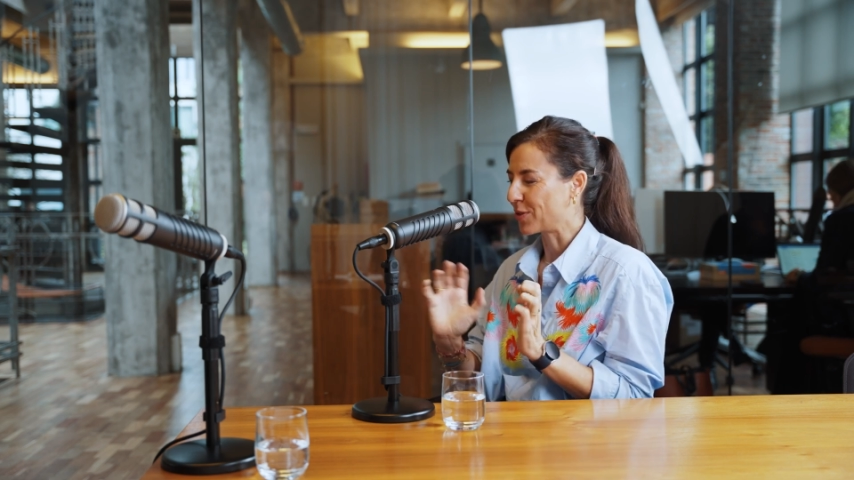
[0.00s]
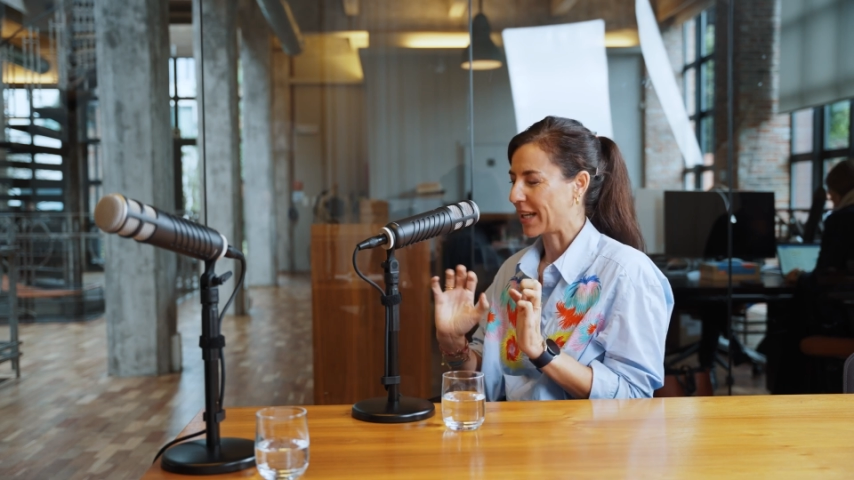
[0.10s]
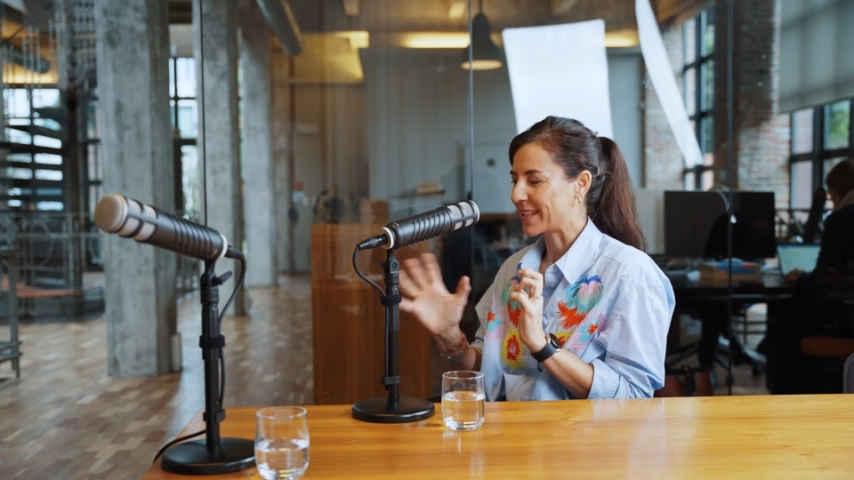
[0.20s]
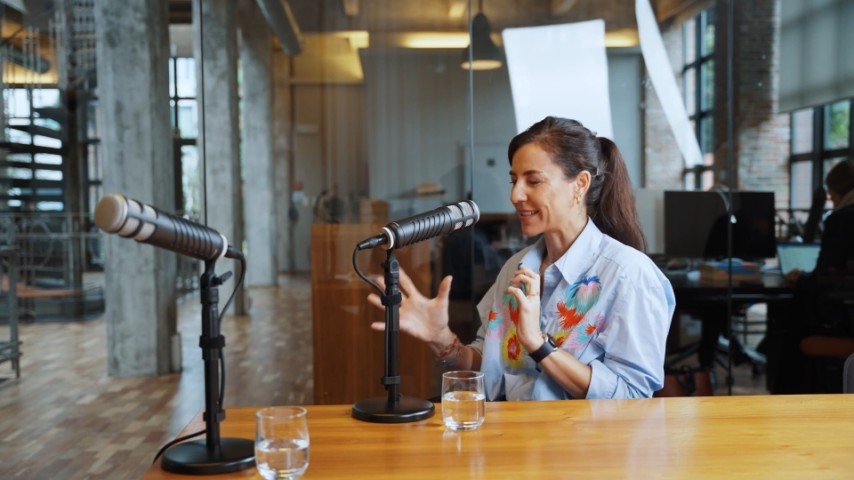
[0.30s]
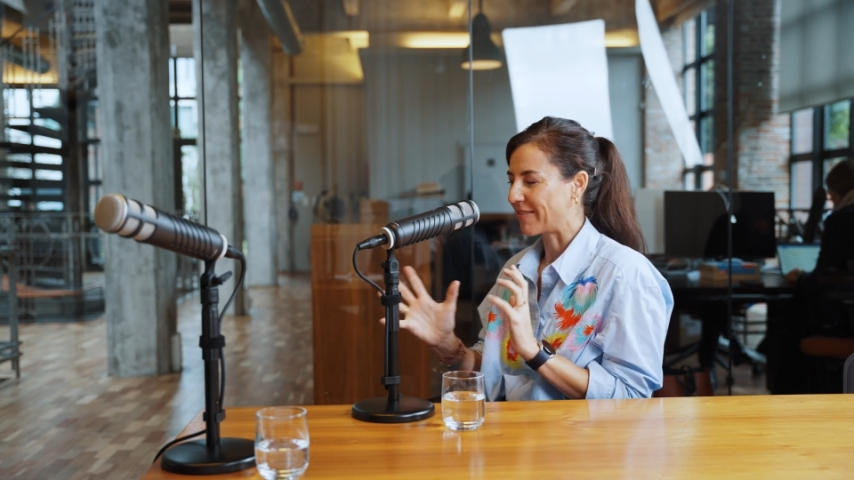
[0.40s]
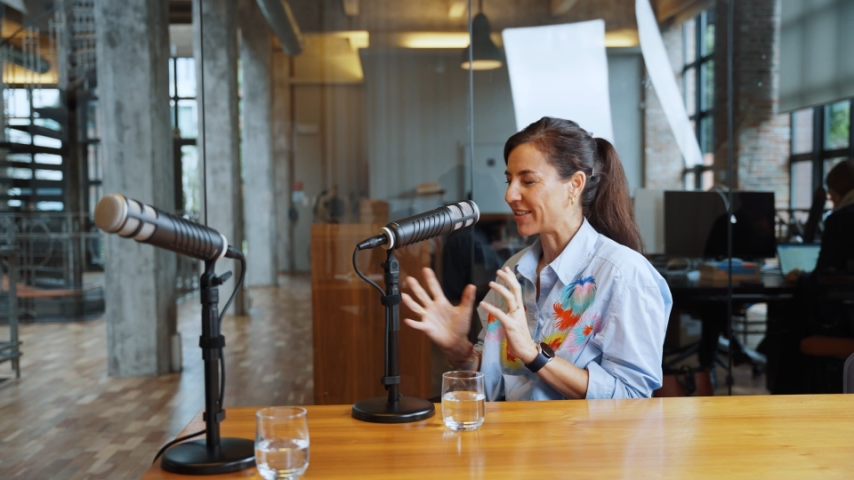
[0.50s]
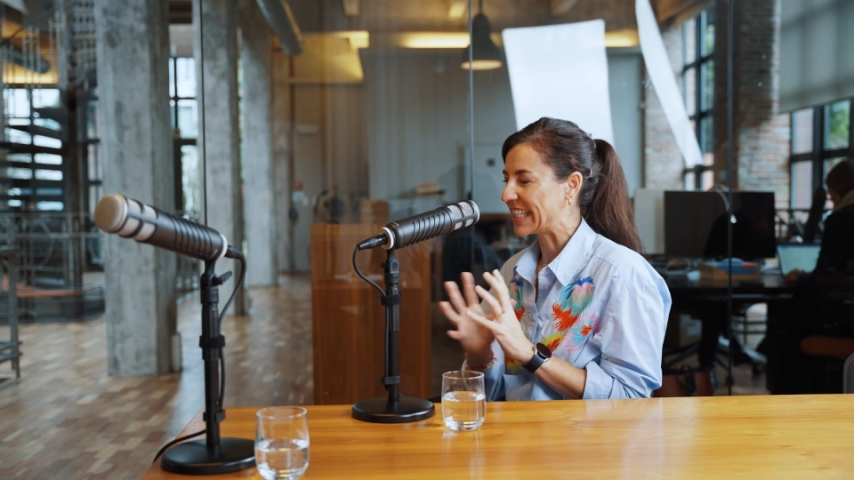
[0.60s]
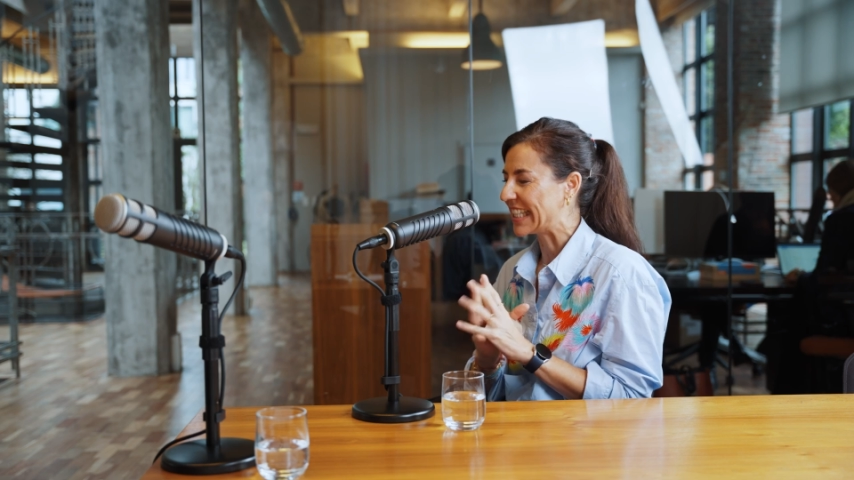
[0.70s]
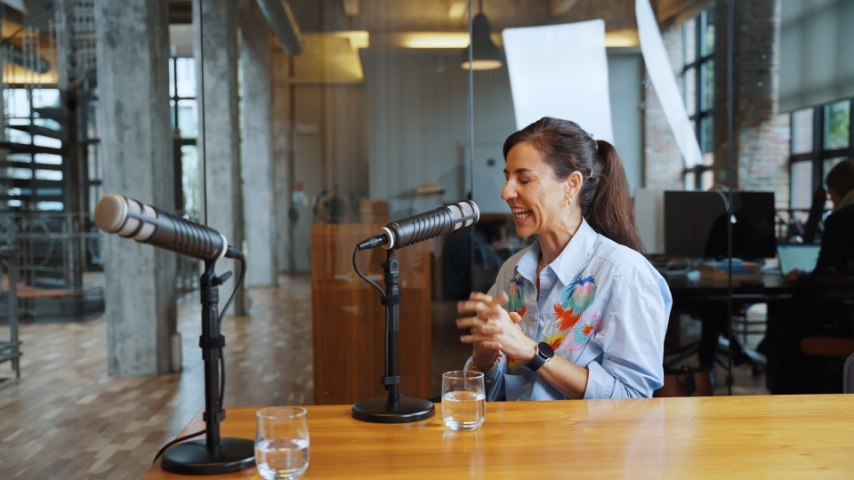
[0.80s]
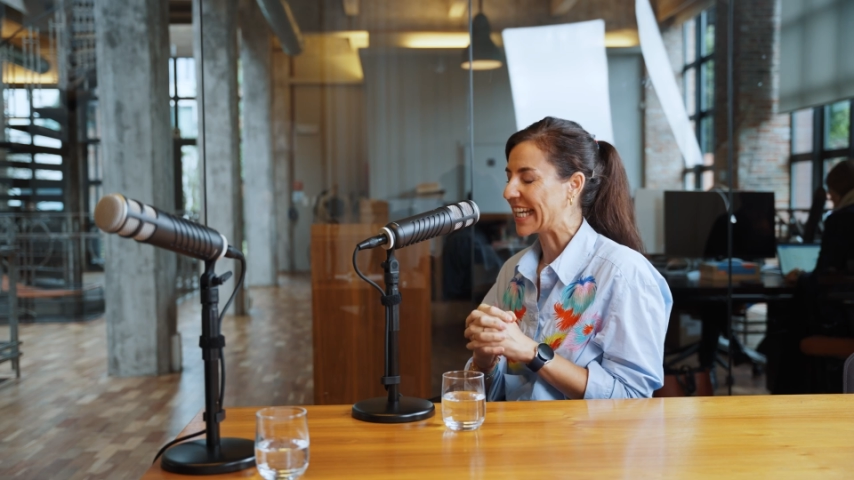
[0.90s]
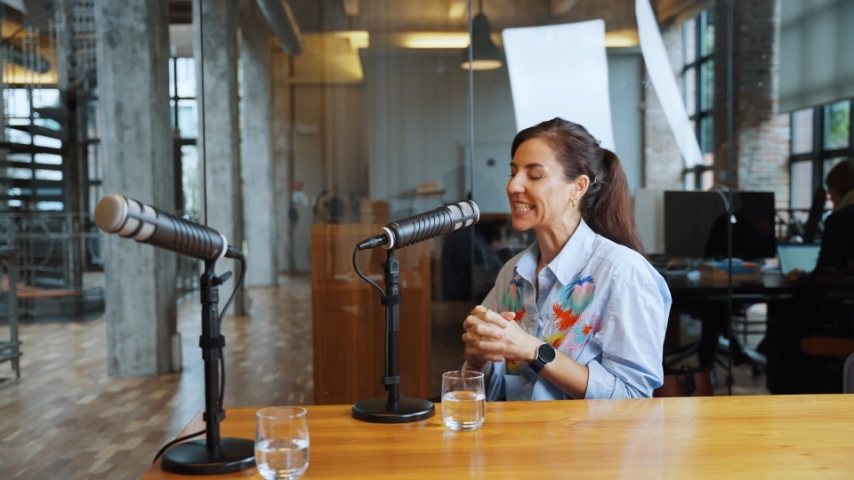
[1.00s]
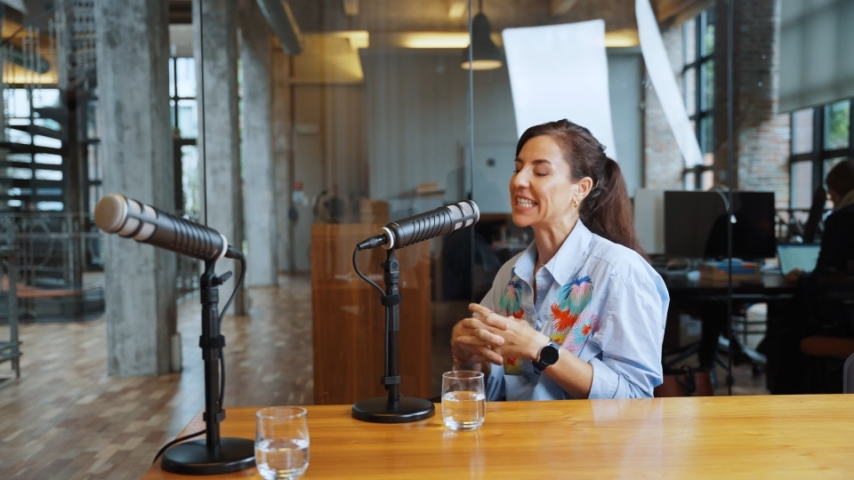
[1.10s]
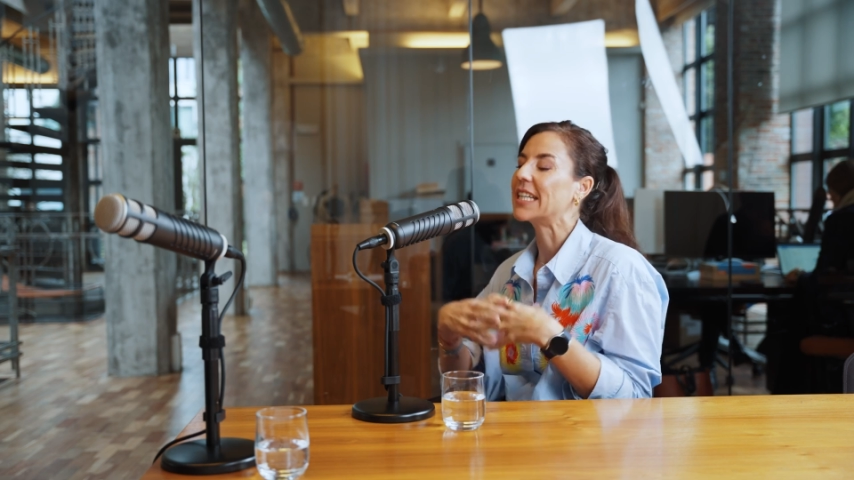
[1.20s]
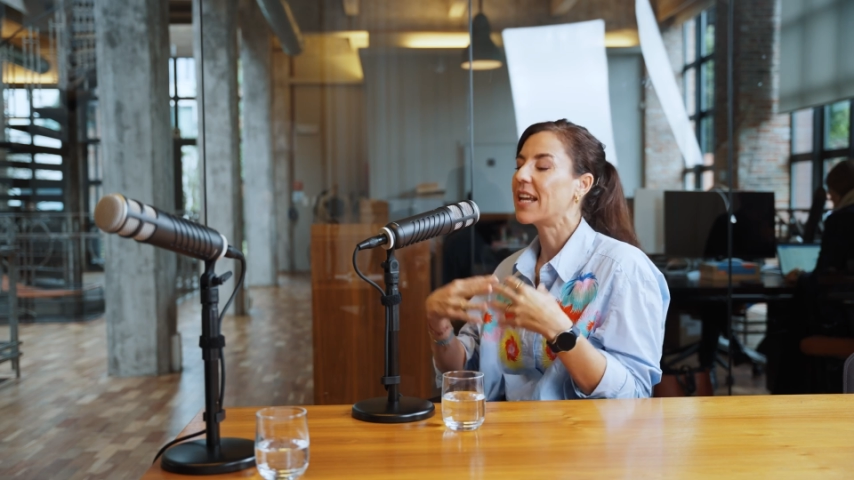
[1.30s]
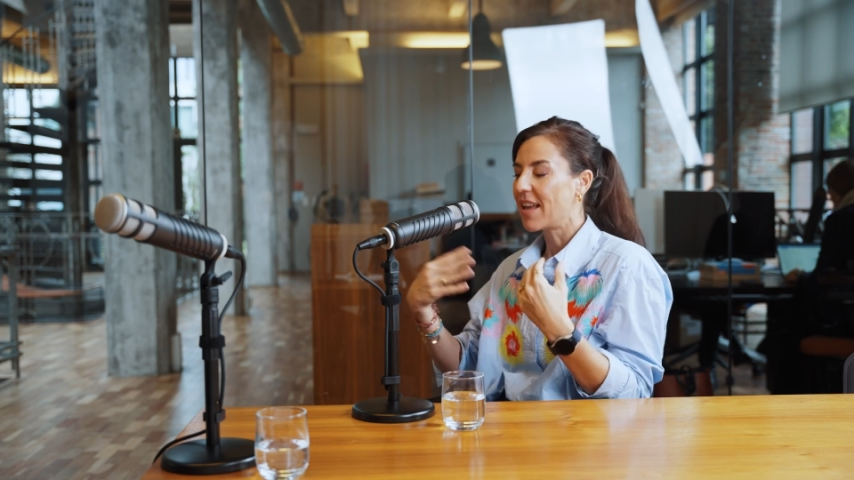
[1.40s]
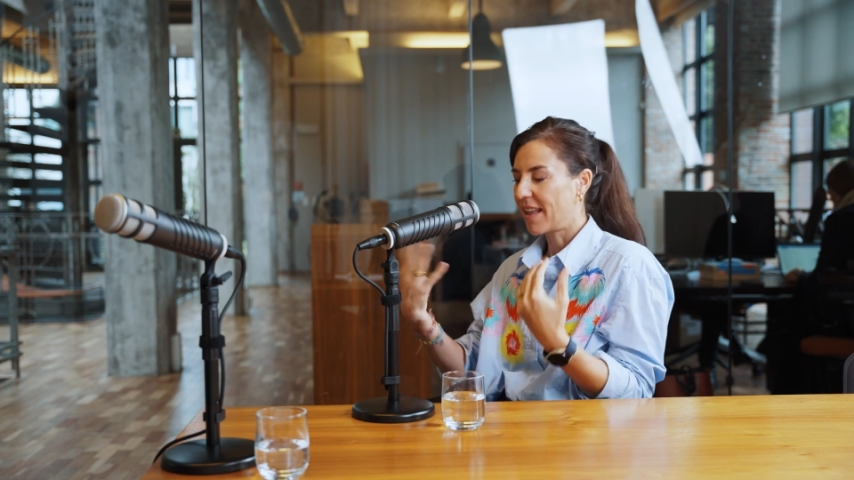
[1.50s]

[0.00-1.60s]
like 17, 18,